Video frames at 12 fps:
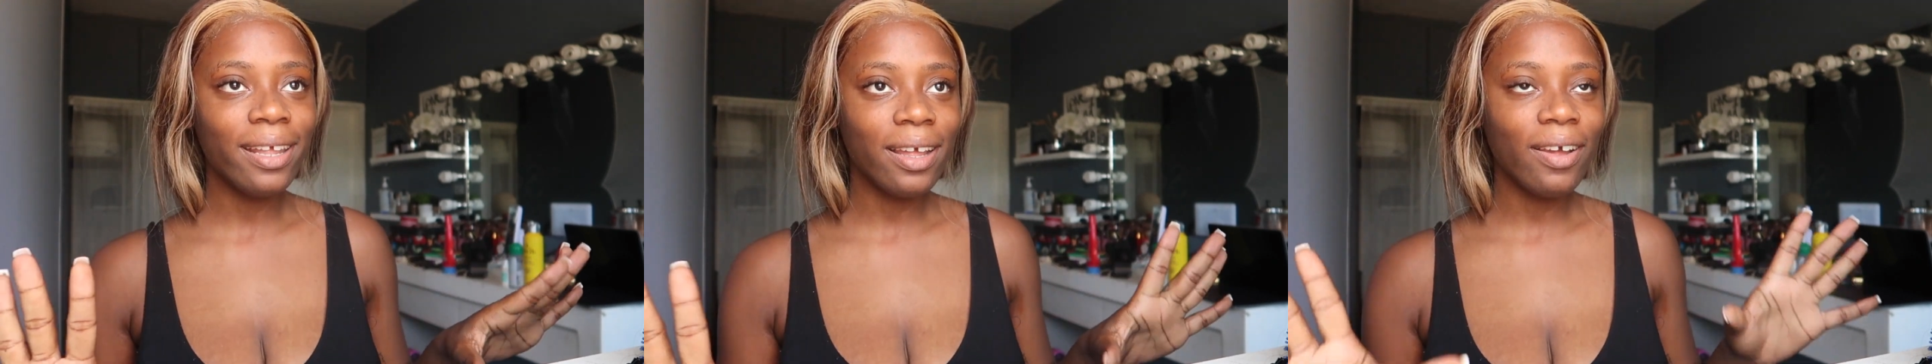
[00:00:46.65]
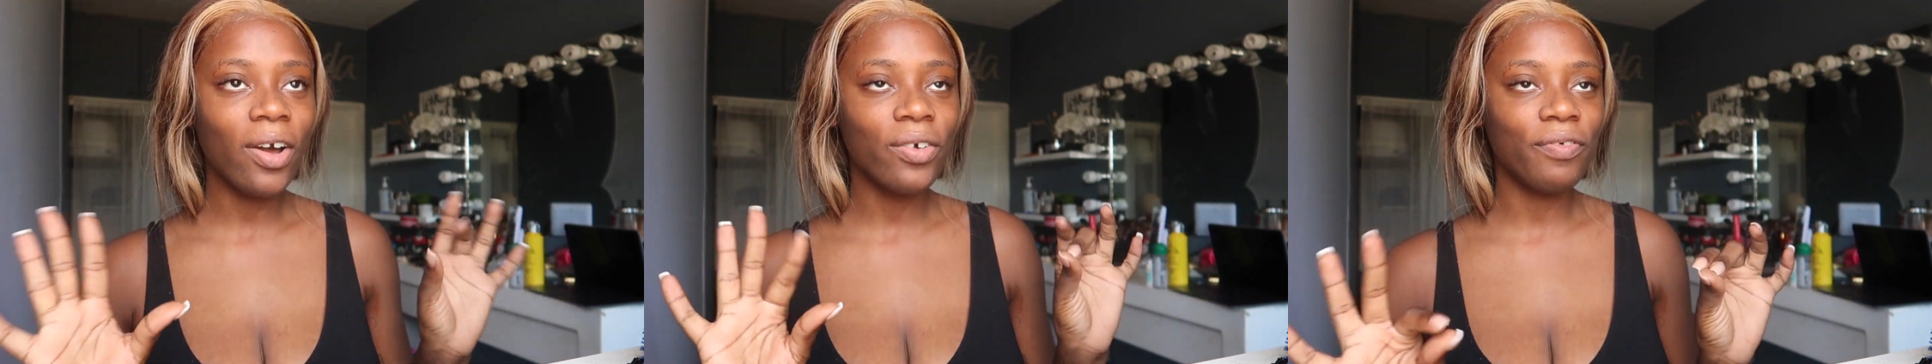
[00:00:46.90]

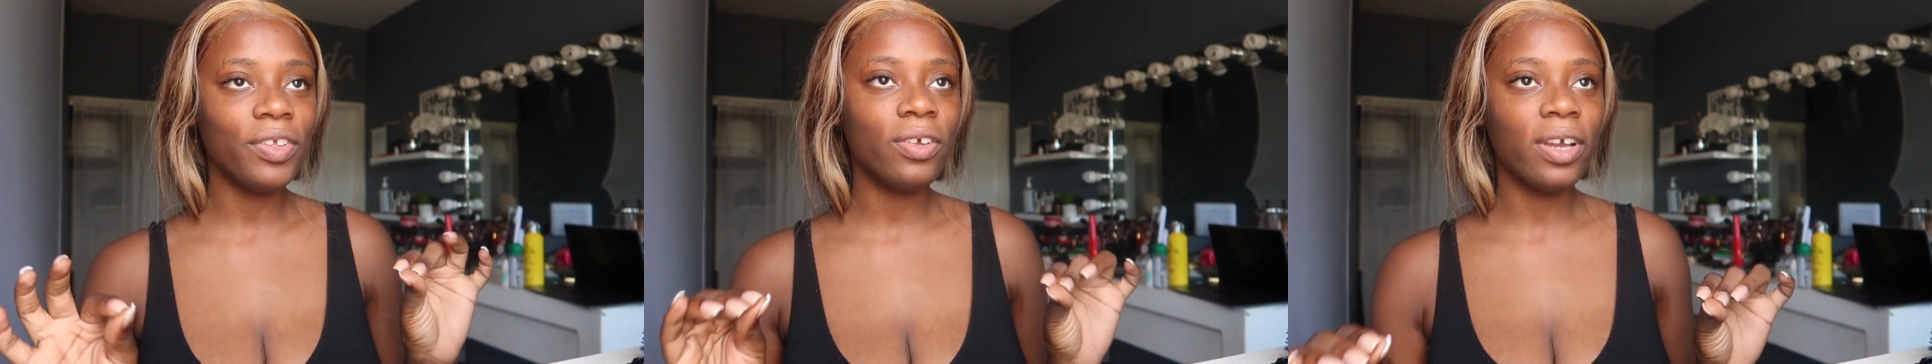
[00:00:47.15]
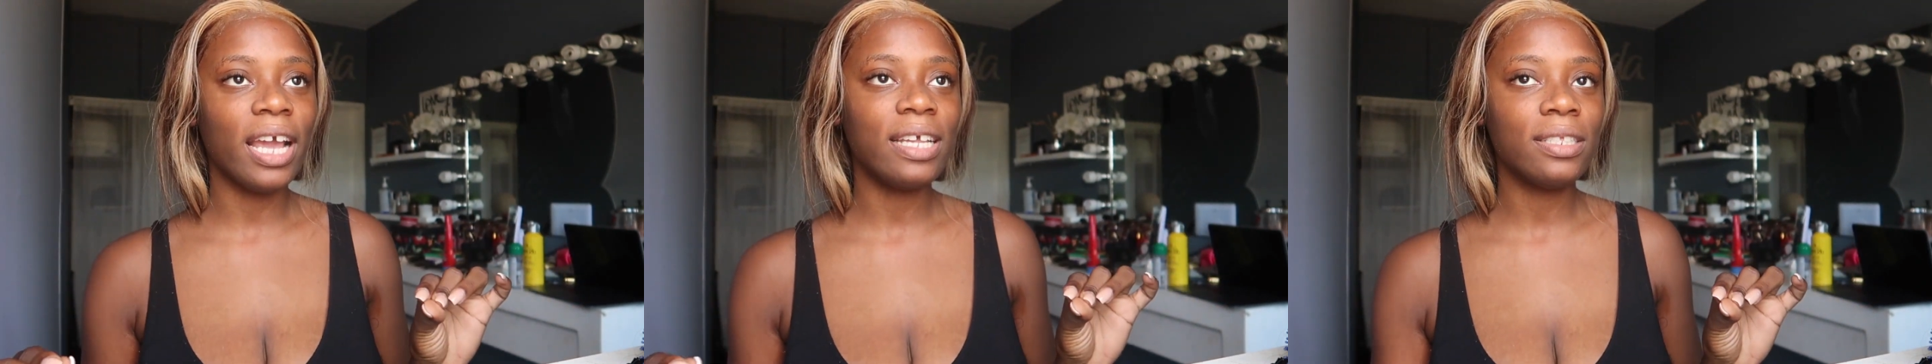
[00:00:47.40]
out for
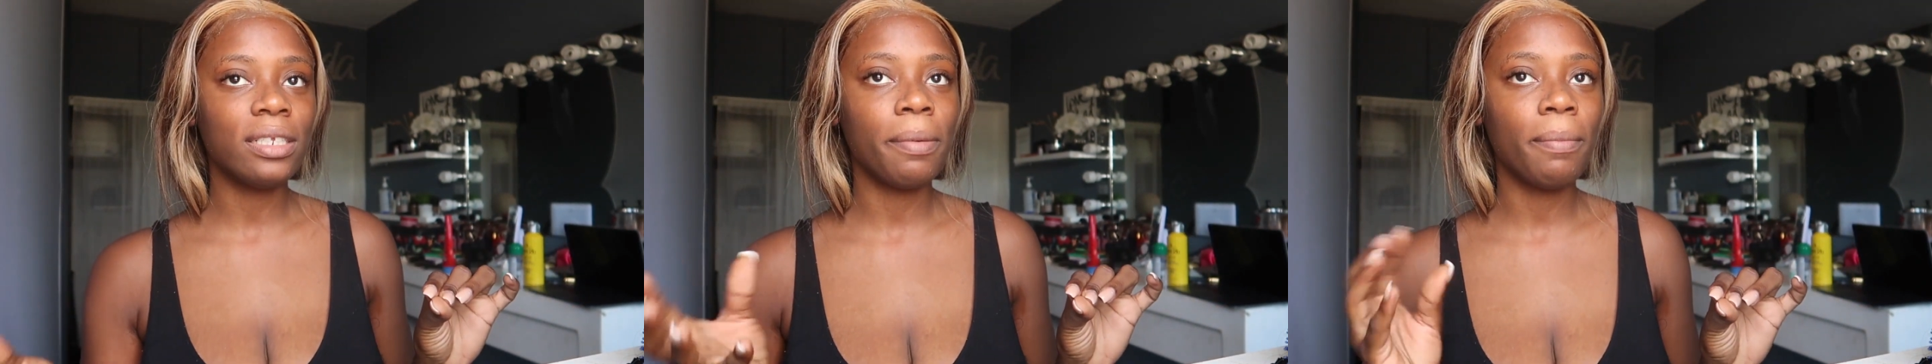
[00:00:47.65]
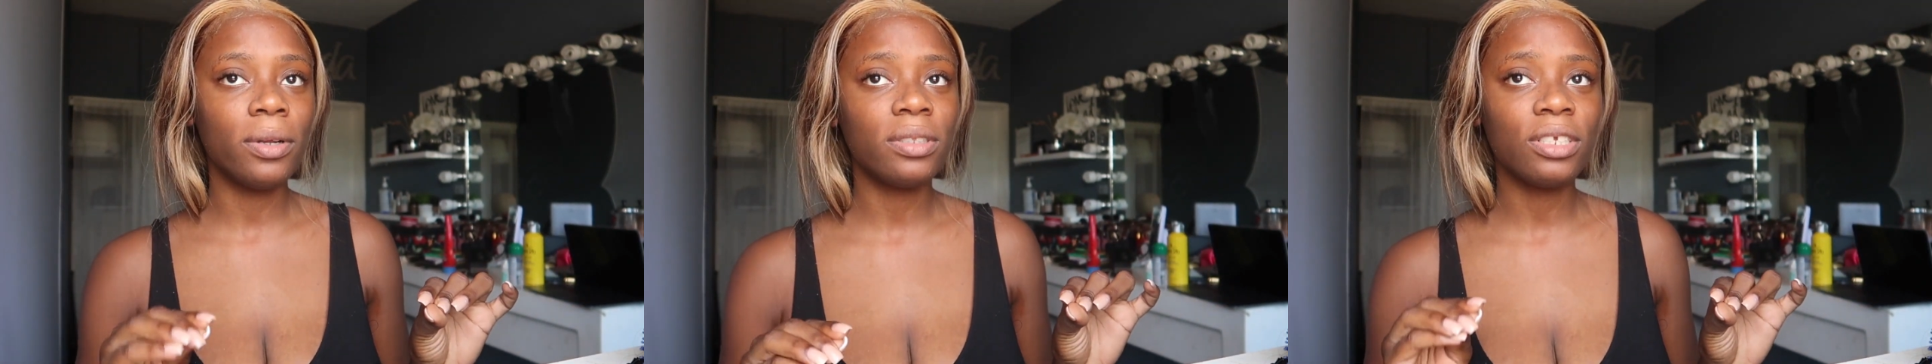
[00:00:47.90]
you guys to
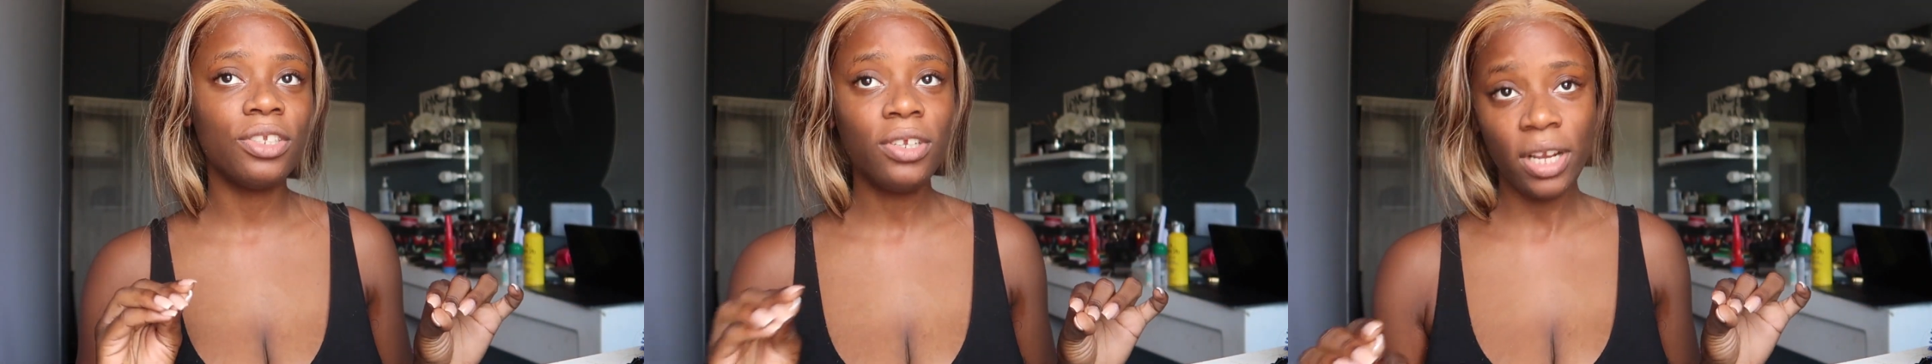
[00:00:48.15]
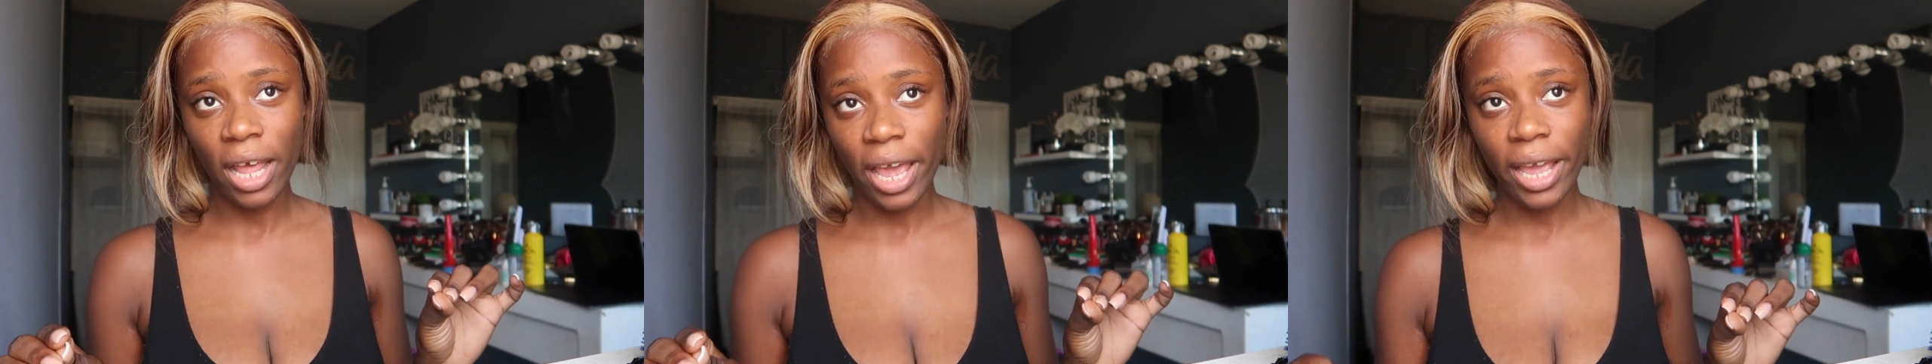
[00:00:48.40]
the month of
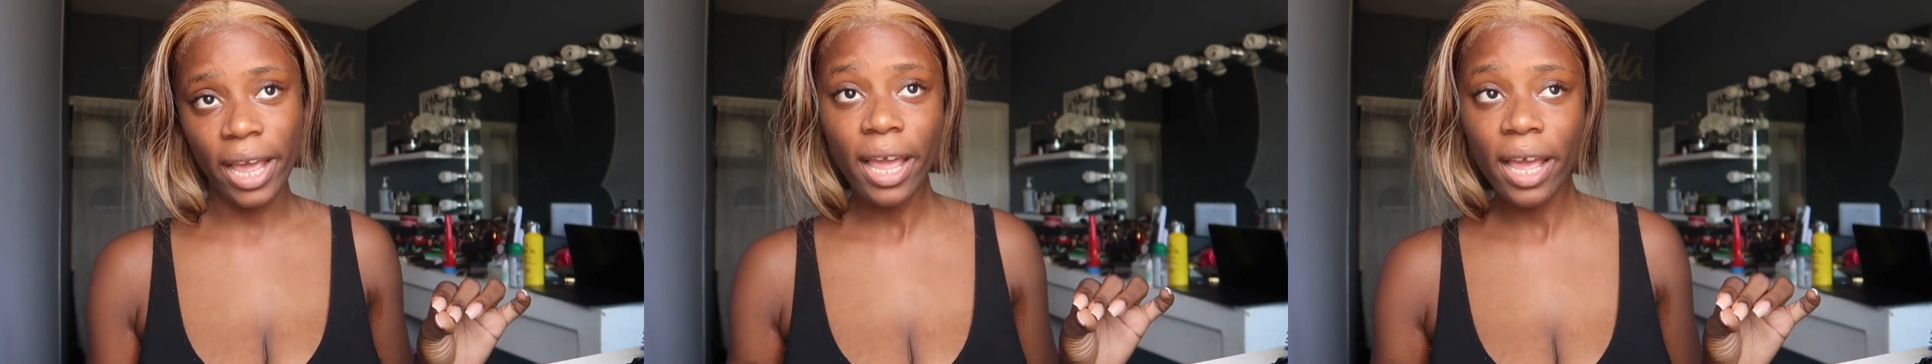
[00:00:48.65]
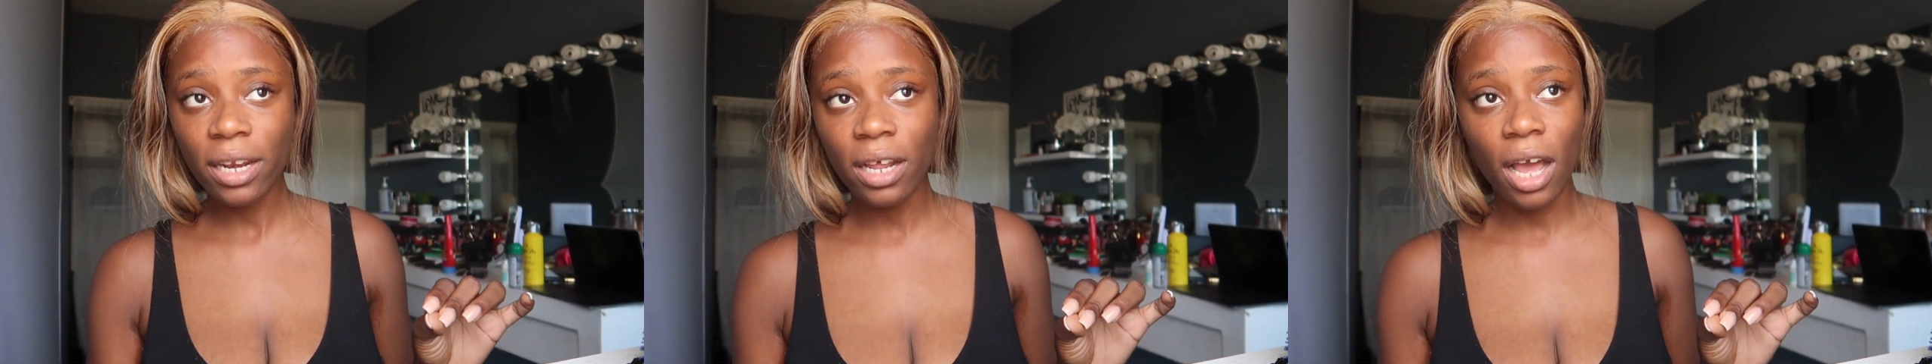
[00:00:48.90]
July
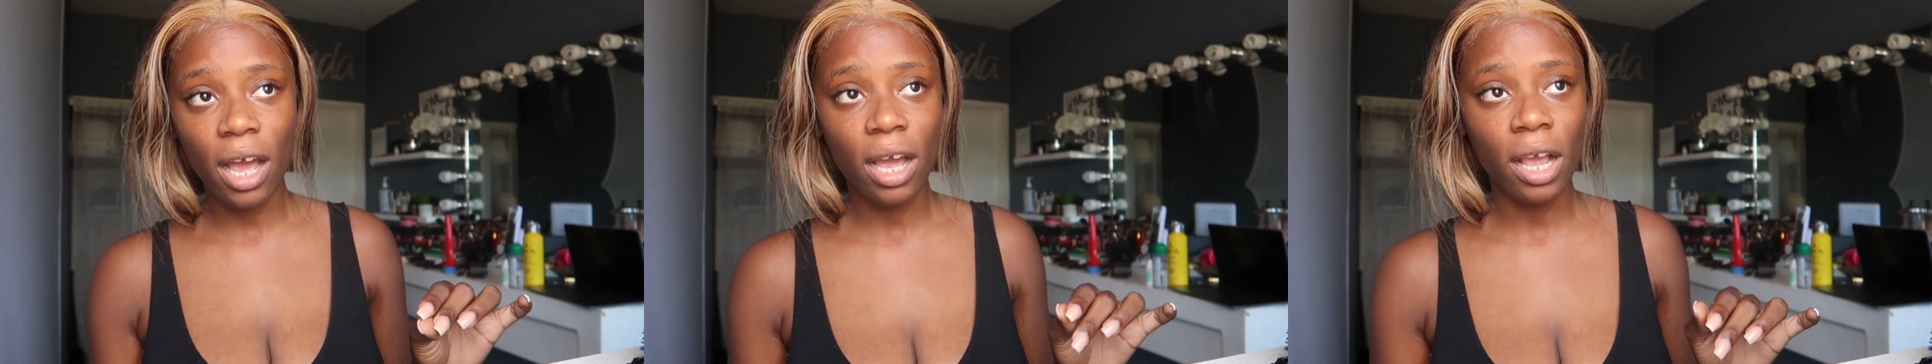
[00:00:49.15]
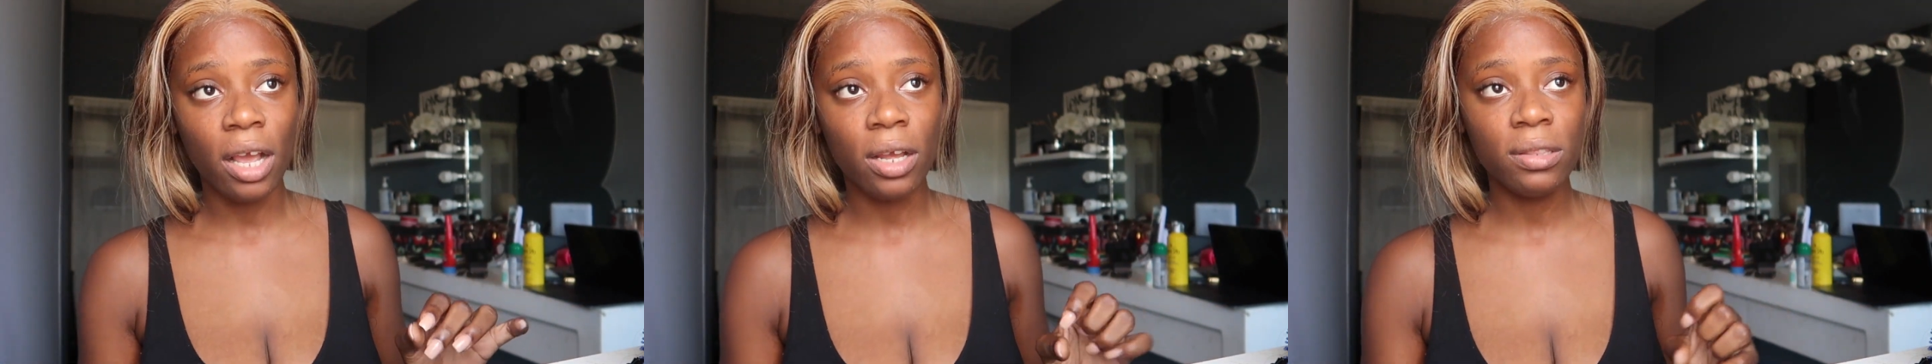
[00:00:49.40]
and
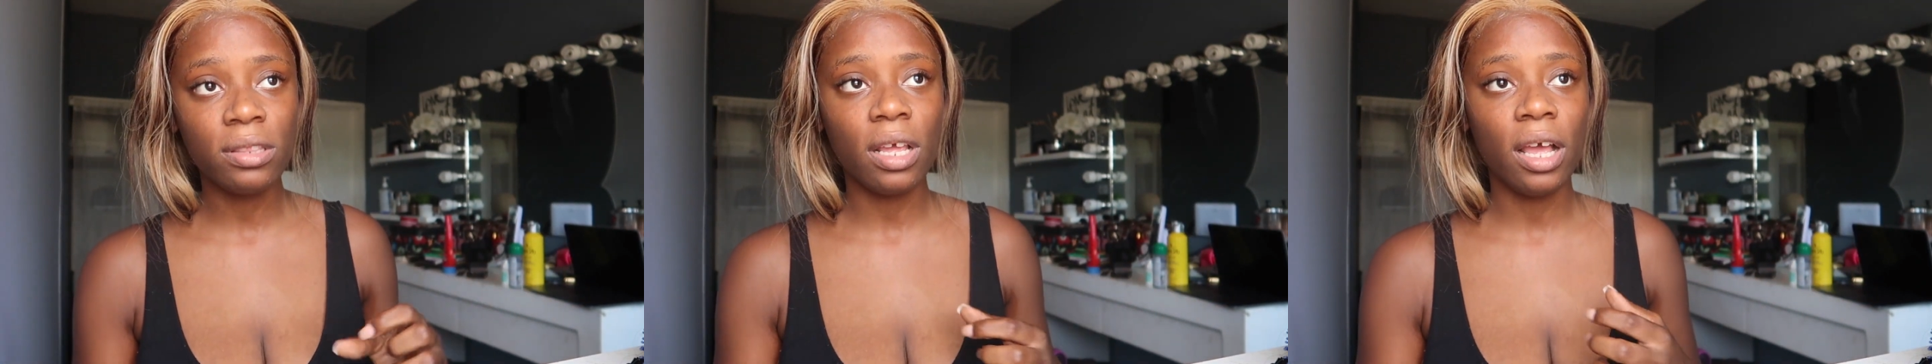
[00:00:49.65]
August.